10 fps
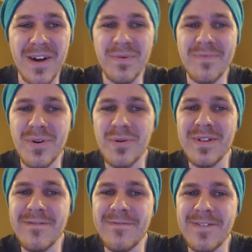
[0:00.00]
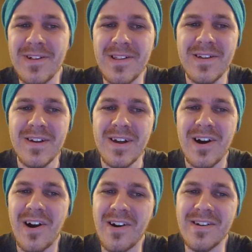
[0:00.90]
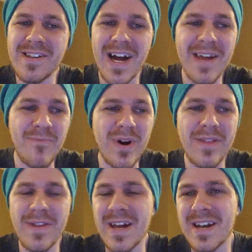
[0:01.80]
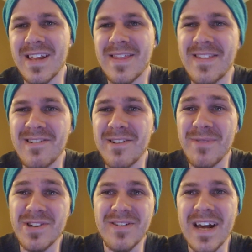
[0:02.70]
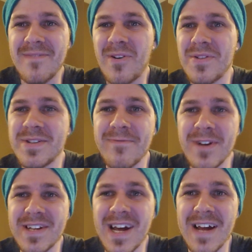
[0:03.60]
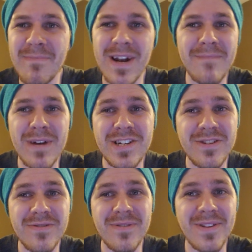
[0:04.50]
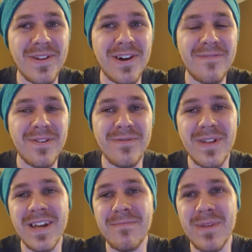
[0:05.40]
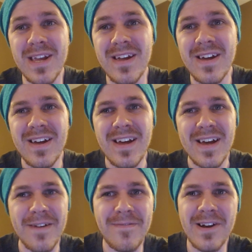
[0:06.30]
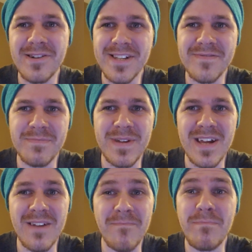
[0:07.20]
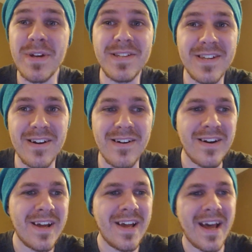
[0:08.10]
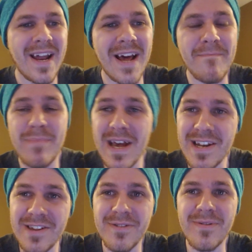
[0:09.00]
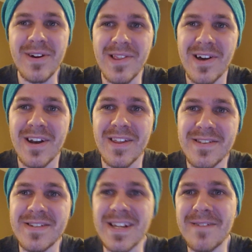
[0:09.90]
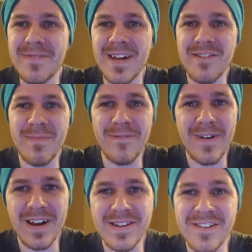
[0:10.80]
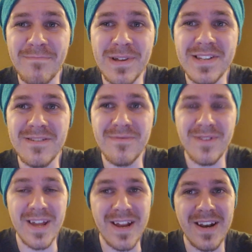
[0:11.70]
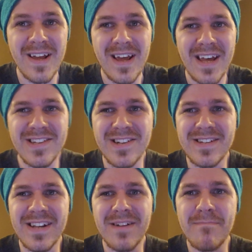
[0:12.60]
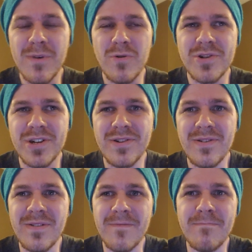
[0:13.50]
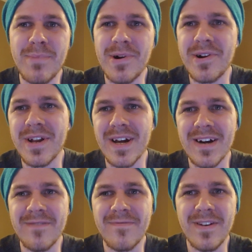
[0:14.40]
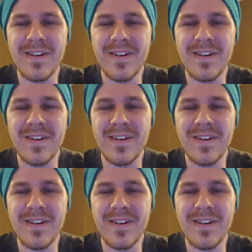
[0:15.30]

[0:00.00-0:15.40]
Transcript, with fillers: that we would normally fill our time with. And in theory, we should have all this free time, but I bet you a lot of you, like me, have found yourselves being busier. And I bet you a lot of the stuff that you've been finding yourself busy in is just an emotional burden of